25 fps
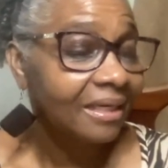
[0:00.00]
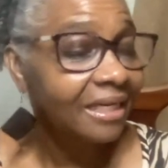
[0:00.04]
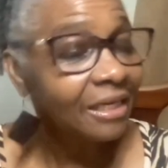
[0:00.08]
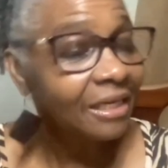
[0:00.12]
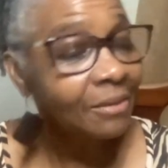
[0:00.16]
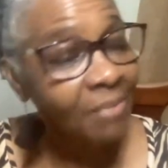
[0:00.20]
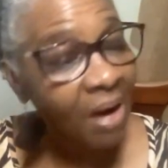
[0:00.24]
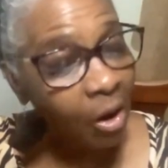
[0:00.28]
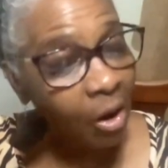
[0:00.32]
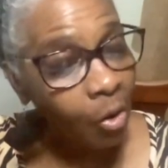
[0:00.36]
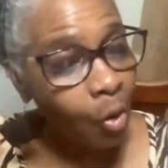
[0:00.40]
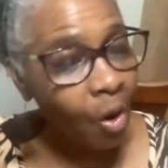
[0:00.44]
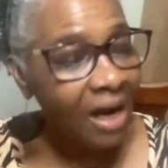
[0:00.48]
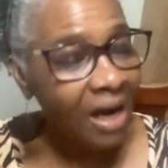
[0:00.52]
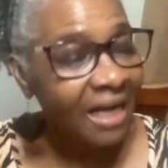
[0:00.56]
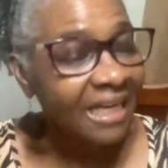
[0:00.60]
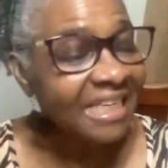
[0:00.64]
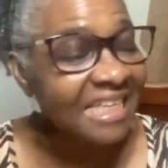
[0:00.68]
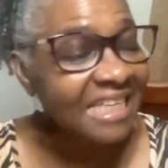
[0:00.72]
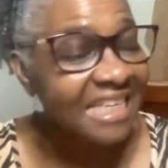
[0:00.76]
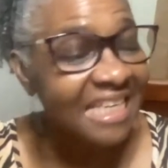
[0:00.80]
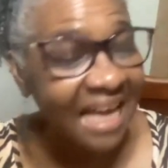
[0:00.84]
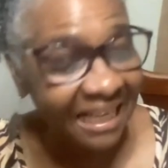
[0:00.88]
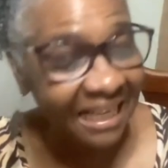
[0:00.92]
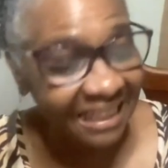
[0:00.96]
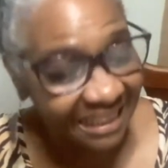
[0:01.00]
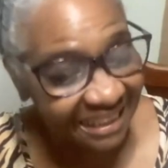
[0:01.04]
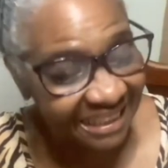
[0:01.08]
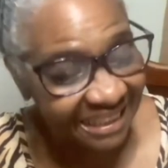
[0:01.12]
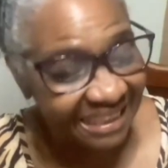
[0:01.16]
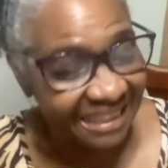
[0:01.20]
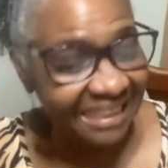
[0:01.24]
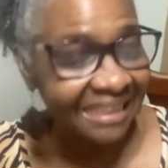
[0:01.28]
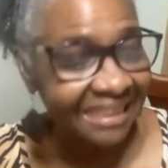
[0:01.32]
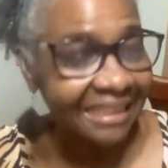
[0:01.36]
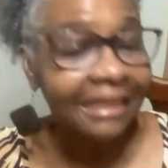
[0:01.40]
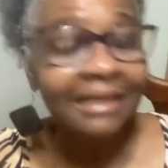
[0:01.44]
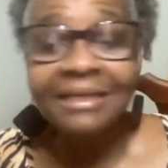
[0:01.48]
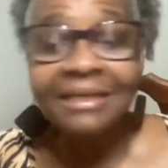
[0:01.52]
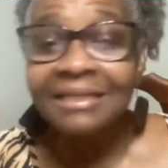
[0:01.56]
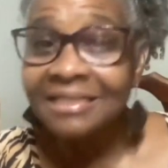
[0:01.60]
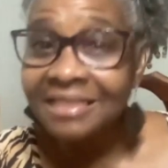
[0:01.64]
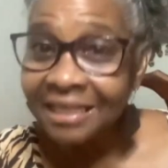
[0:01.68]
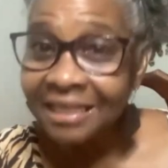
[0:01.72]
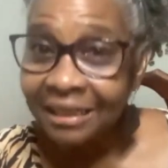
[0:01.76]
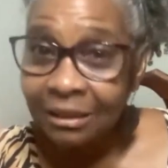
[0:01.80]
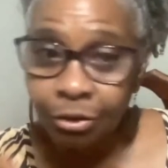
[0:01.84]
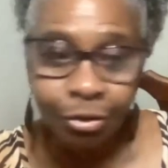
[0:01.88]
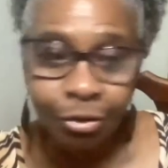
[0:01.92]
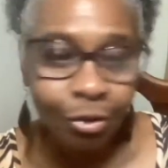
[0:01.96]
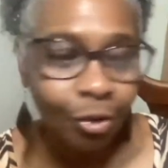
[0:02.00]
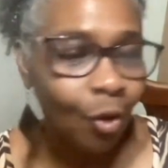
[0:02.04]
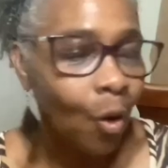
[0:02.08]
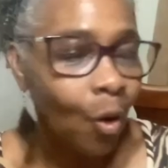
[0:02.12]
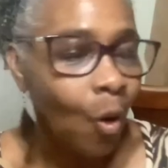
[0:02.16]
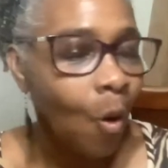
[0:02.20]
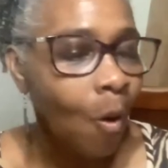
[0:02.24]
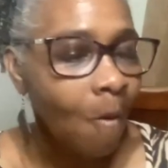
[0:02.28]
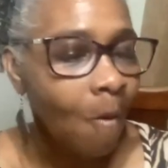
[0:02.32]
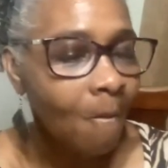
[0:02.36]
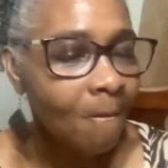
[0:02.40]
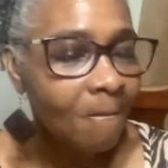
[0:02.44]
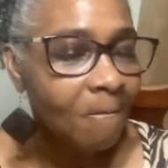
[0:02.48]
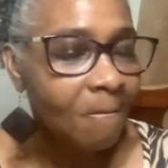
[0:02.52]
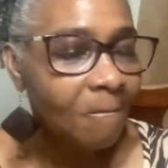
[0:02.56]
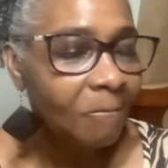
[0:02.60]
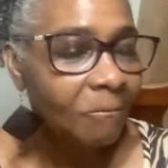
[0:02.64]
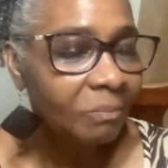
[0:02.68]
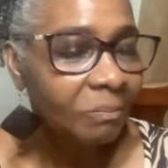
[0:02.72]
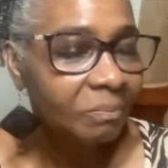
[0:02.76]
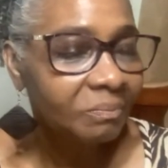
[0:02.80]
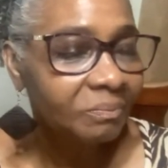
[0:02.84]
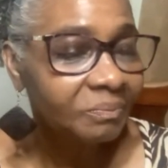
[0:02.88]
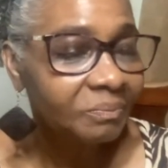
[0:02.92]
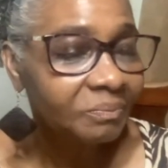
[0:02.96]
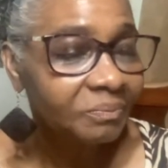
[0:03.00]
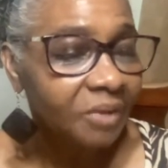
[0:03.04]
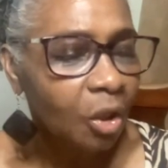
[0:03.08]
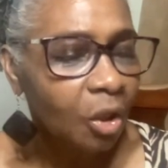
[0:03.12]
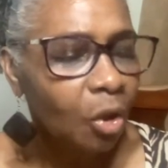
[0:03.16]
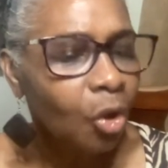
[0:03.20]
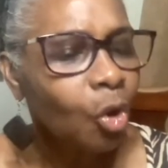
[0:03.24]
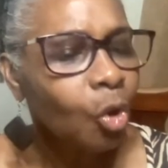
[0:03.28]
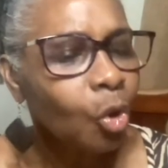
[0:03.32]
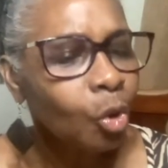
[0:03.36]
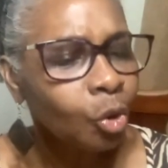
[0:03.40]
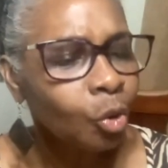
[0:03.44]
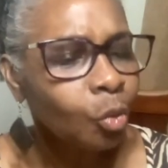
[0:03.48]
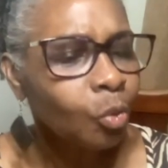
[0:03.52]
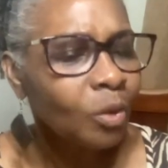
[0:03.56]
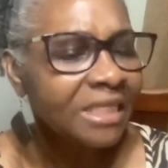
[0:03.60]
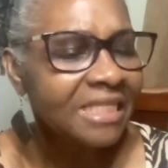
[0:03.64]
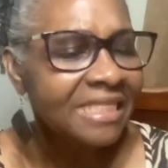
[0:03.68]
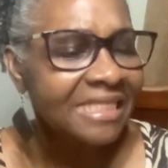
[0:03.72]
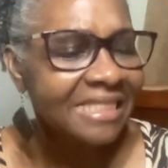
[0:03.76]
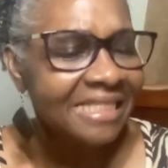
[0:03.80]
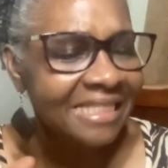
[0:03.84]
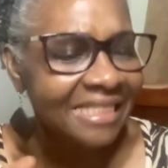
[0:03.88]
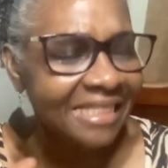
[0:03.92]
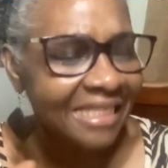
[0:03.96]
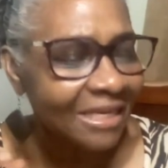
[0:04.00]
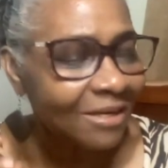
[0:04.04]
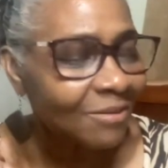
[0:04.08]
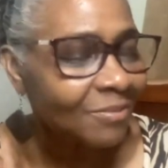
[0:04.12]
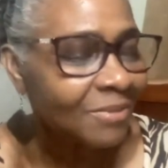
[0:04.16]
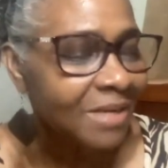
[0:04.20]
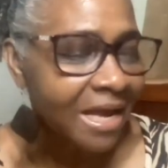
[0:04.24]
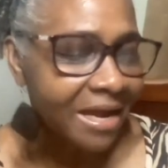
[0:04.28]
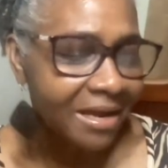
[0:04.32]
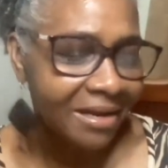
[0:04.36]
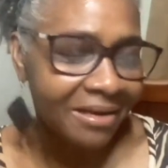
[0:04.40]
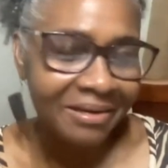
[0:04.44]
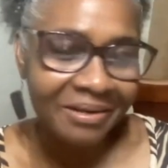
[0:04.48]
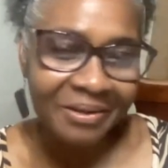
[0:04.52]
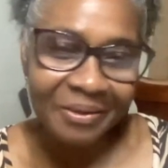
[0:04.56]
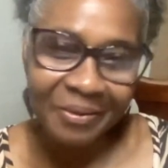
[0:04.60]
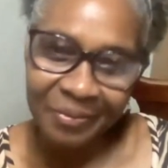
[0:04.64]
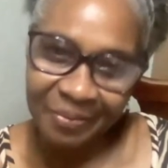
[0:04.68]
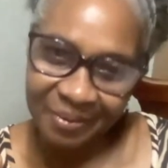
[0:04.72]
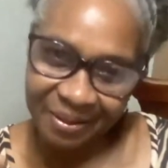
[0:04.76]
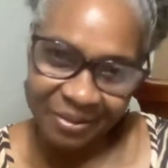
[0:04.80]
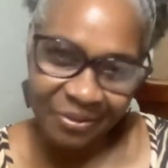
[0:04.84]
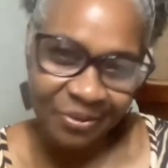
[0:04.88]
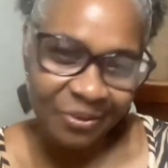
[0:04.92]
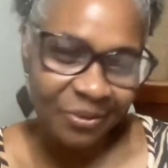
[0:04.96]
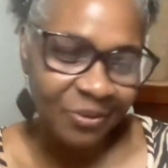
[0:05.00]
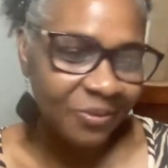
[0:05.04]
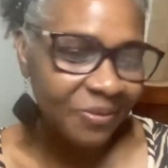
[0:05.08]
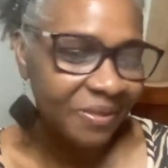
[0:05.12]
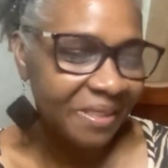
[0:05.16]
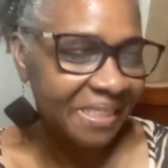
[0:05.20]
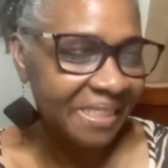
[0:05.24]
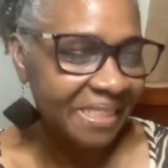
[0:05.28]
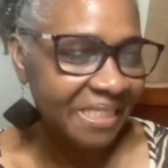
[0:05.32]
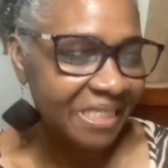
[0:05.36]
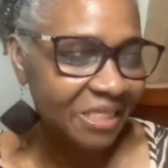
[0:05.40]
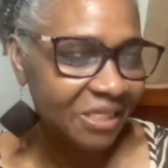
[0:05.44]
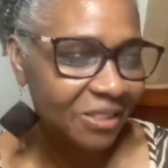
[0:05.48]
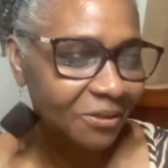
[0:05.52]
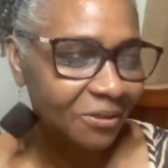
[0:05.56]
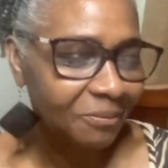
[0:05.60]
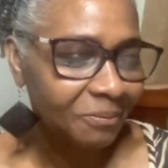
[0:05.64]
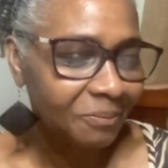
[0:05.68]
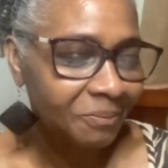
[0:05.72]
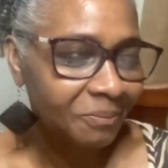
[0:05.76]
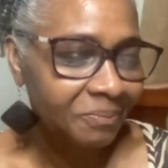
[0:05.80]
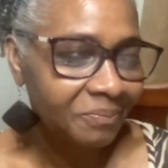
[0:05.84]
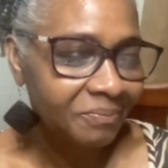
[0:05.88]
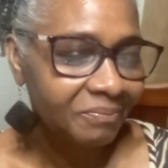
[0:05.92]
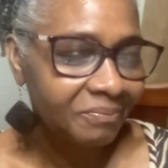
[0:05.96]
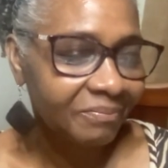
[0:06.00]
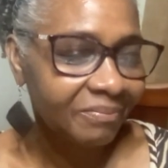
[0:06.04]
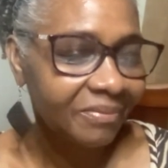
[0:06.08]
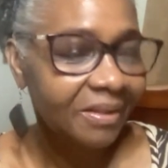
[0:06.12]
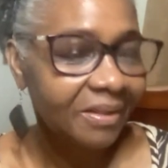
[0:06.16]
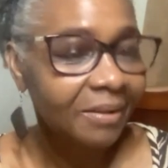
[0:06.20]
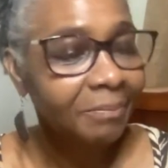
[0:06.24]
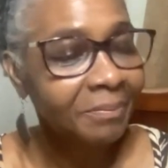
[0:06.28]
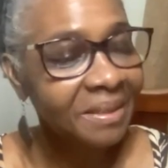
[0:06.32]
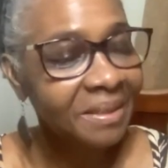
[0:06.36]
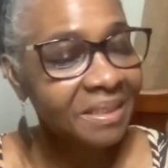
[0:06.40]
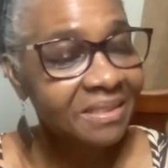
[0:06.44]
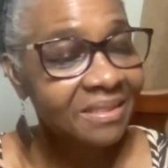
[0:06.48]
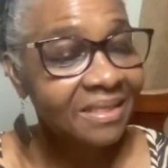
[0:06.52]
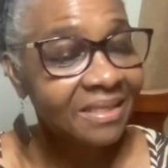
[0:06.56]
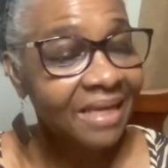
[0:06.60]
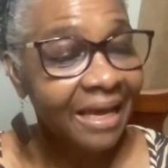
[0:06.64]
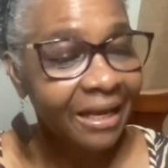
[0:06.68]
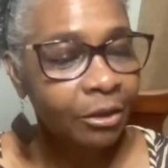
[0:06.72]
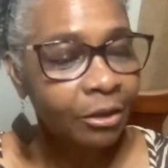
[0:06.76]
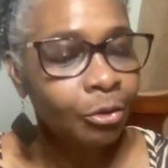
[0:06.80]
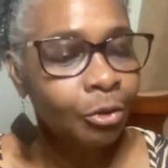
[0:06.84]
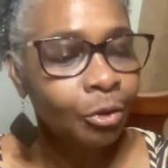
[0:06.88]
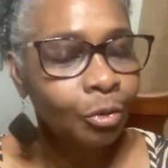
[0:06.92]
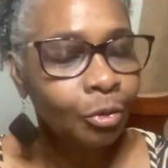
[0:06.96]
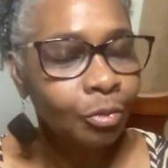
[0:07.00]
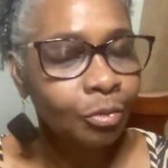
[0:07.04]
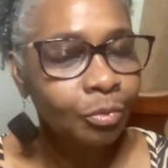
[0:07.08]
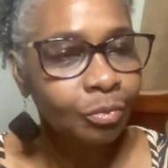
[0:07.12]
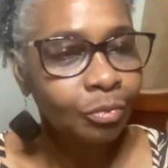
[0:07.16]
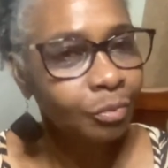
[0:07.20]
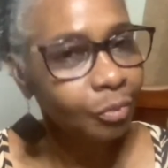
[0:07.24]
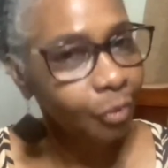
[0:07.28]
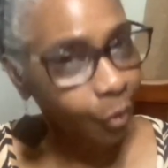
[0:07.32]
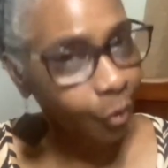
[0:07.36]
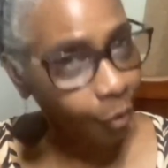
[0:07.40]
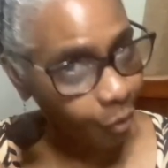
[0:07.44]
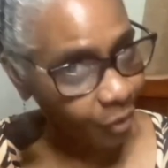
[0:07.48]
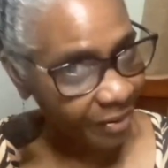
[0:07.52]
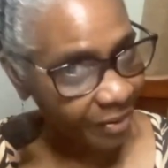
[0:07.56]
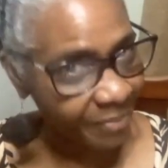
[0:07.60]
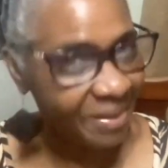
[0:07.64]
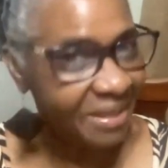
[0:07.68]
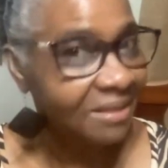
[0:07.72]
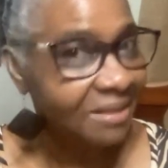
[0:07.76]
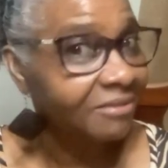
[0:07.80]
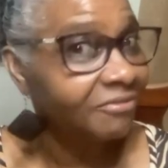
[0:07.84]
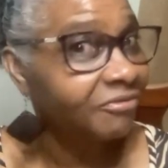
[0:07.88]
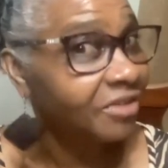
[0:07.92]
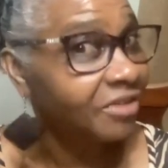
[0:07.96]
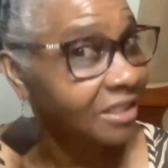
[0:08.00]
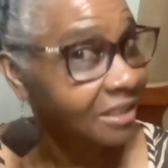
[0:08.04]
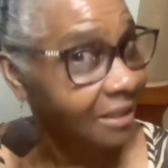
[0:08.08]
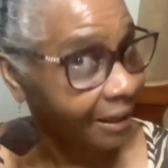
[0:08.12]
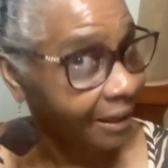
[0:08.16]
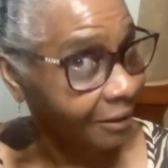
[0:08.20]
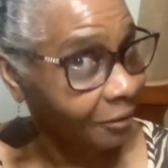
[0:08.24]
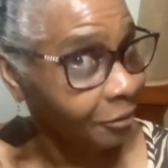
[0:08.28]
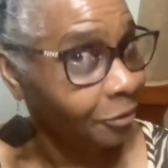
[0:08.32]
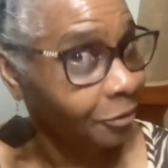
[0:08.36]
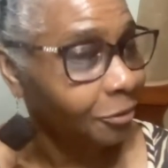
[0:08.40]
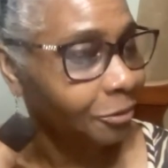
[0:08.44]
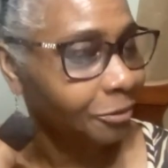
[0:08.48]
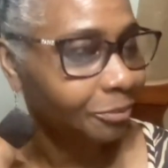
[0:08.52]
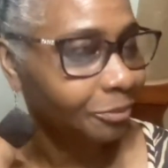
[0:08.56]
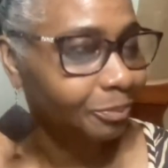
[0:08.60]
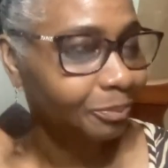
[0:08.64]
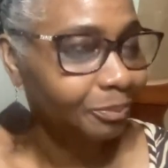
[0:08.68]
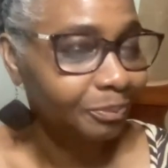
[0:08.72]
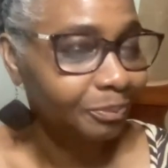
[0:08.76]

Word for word: Him a go to Galilee till you no come. Uno we see him there when you no reach. Me tell you no, and me did for tell you no.